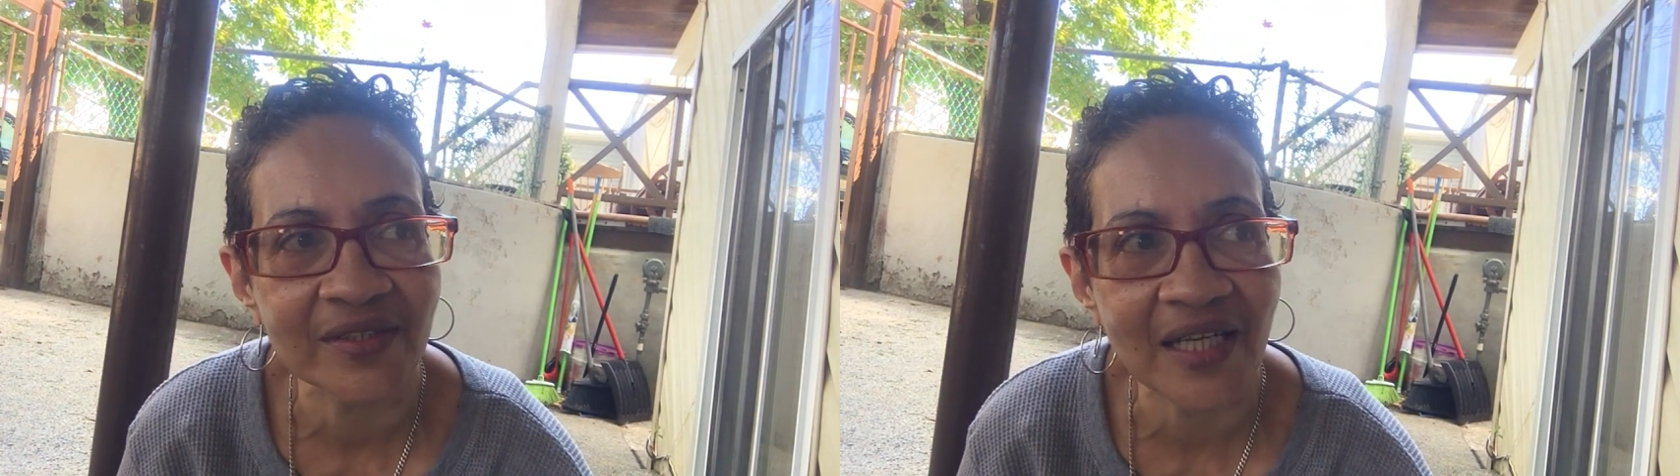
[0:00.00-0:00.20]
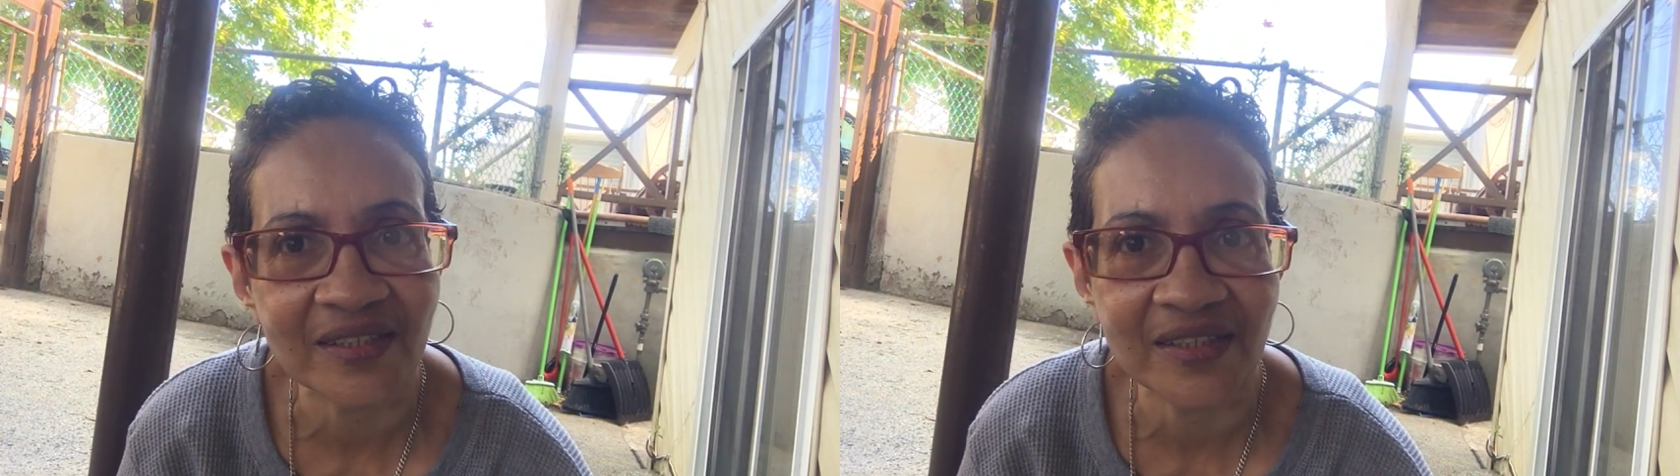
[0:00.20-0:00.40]

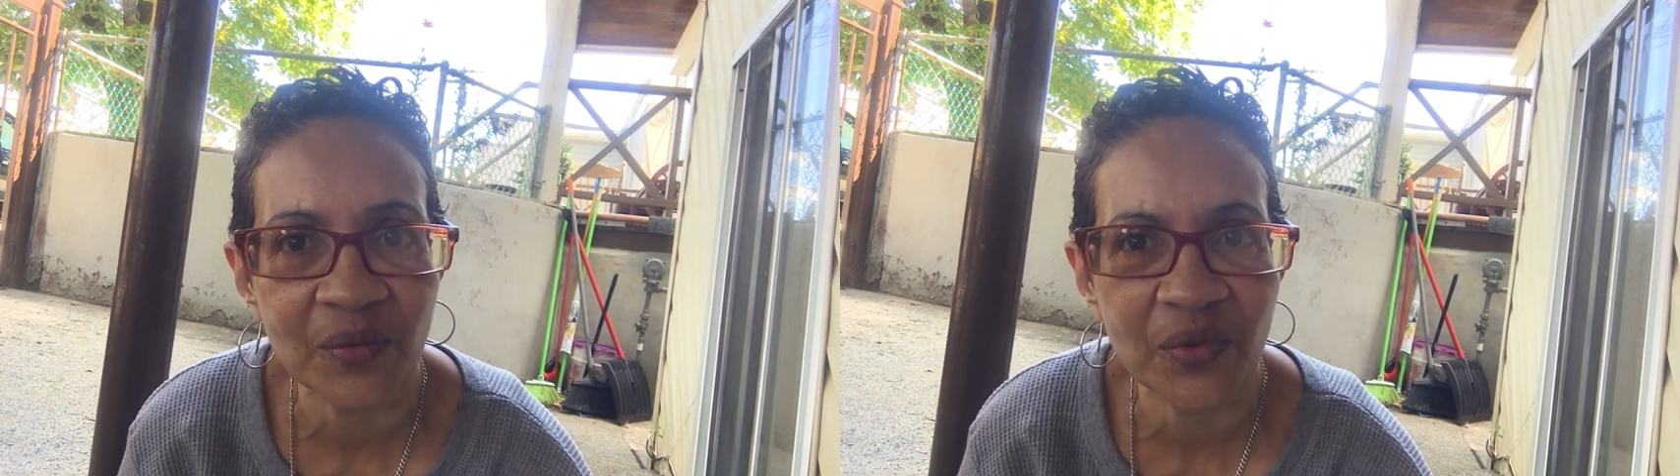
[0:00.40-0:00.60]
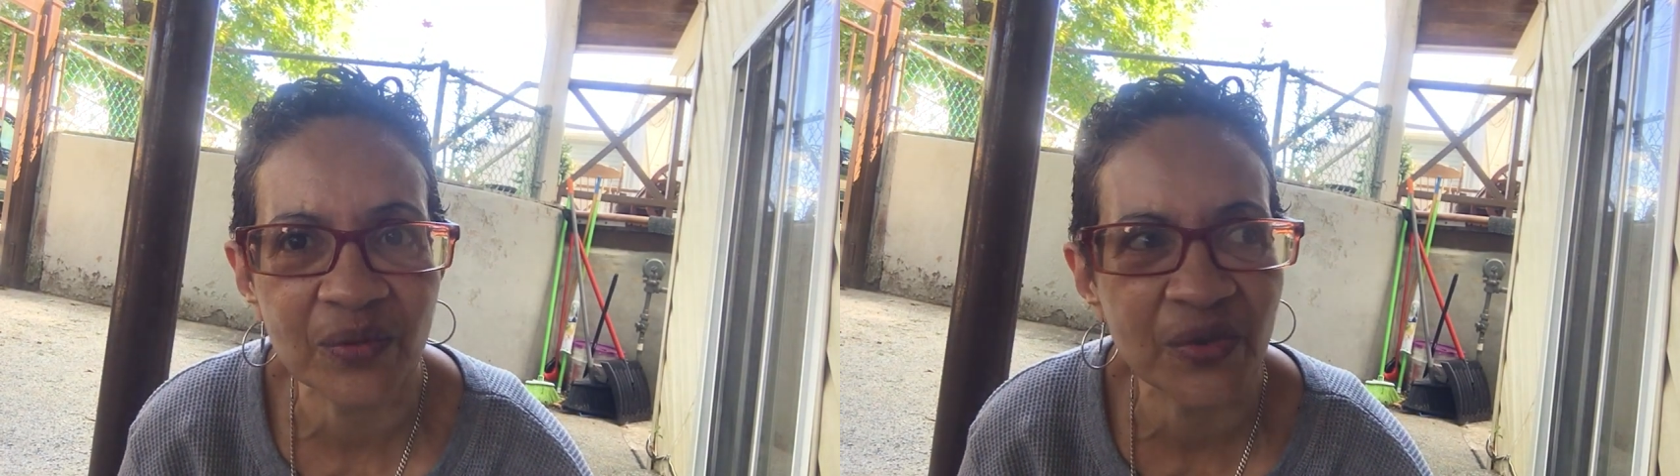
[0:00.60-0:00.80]
doctor
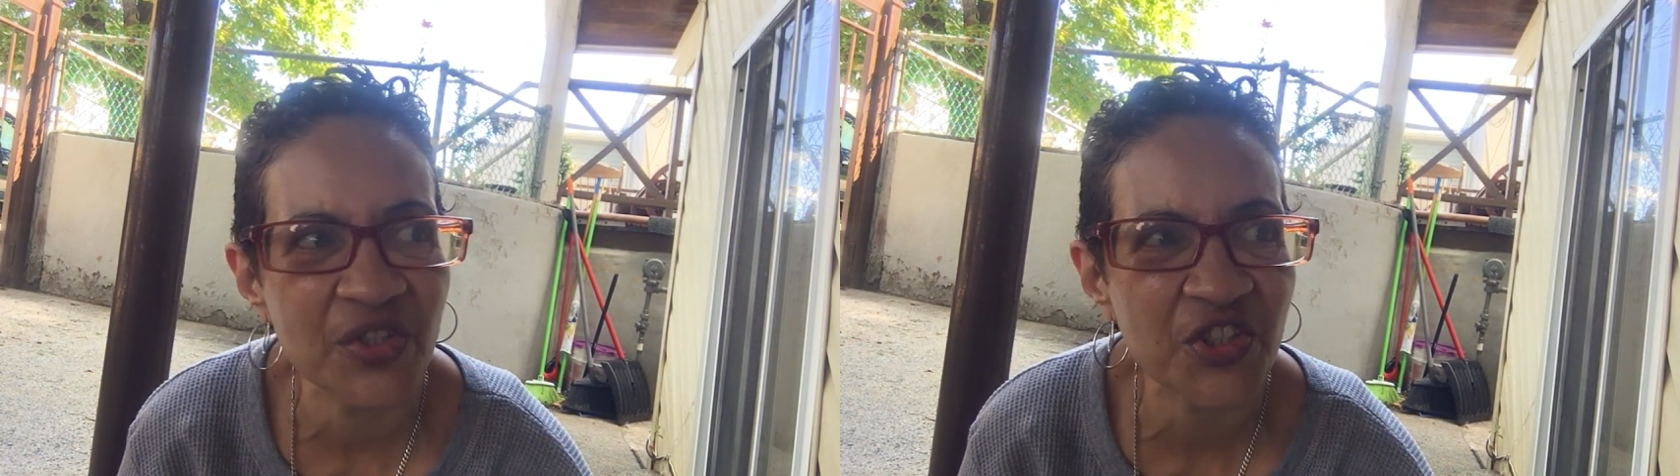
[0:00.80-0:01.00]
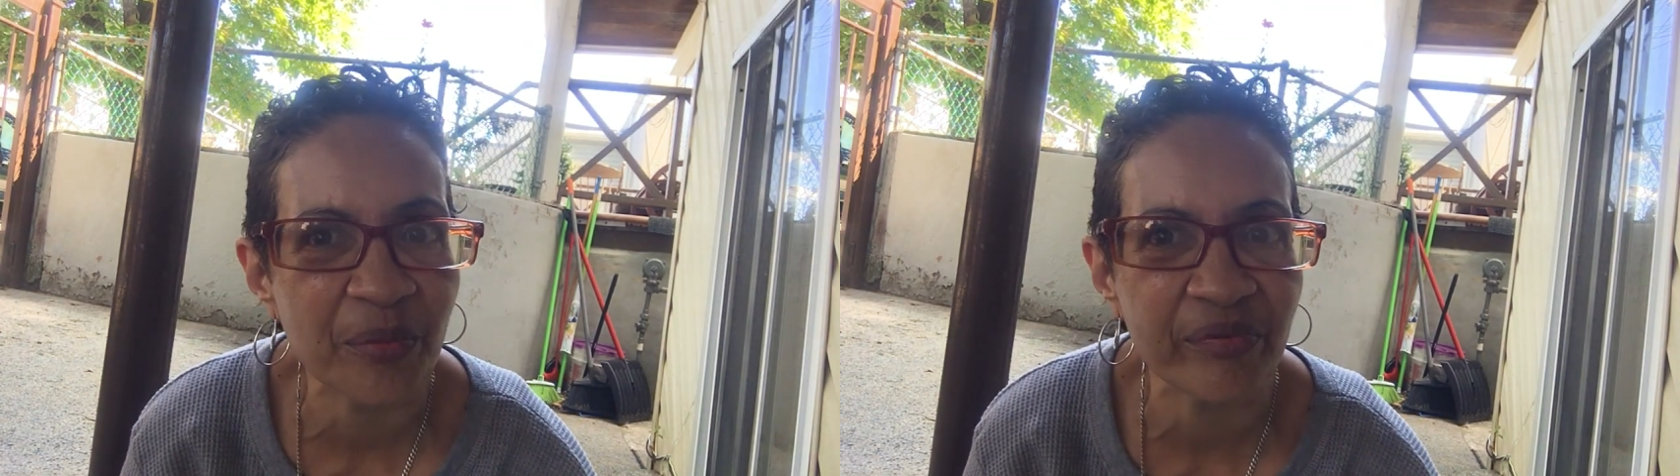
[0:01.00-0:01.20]
said,
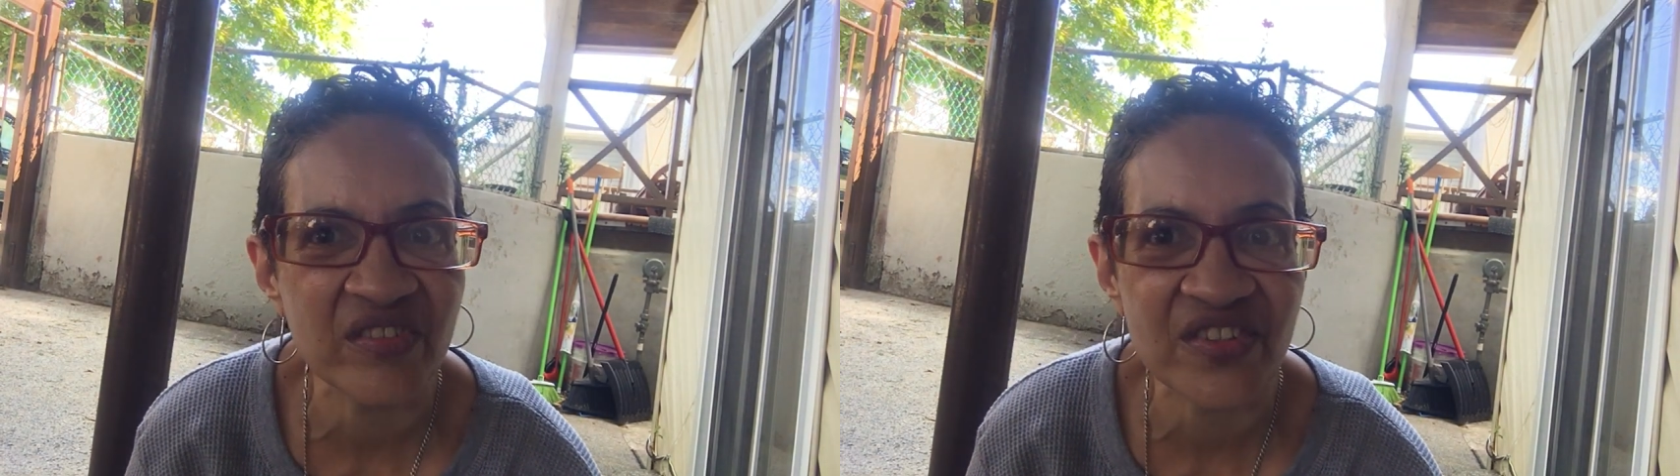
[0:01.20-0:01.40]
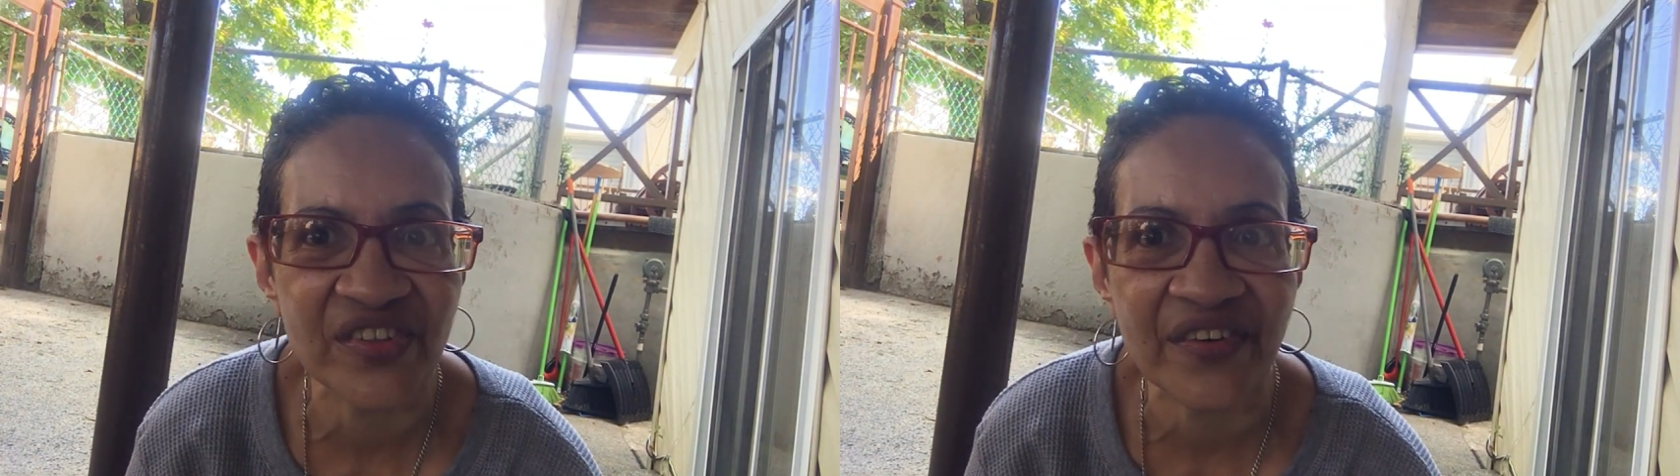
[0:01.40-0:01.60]
where's your
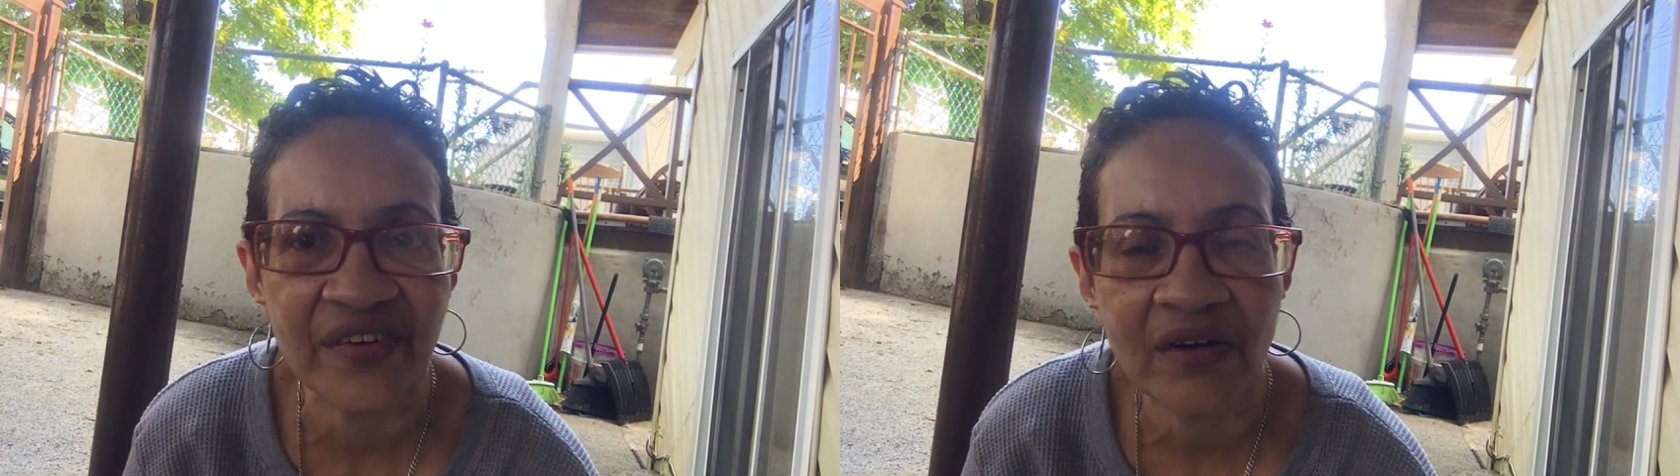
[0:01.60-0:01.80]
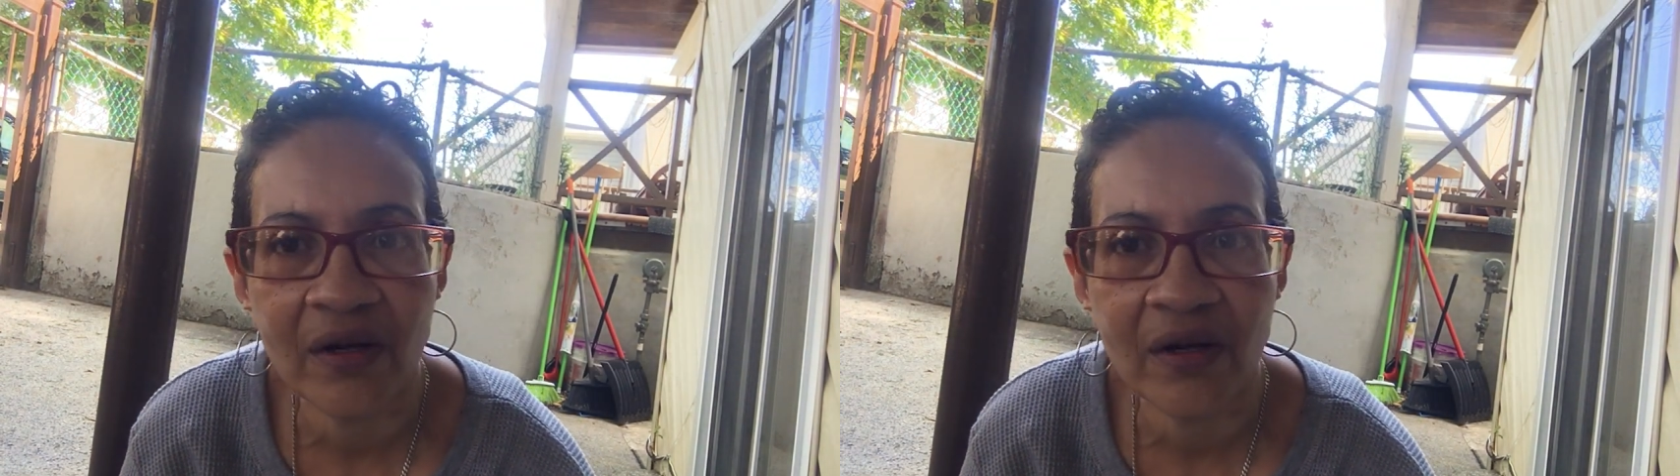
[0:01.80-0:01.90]
prisoner?